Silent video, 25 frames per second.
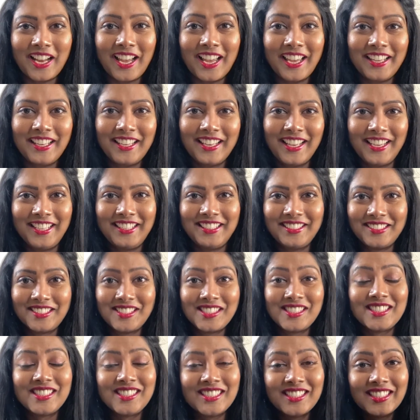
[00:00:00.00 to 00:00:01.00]
eyeliner.
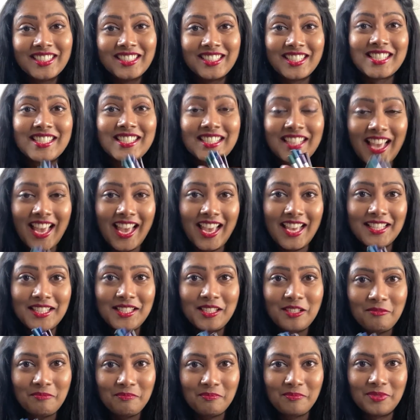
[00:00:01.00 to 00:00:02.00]
It is as
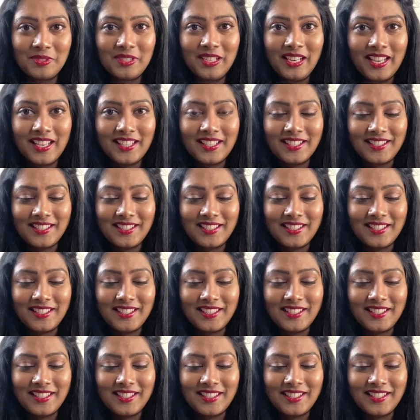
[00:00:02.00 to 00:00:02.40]
simple as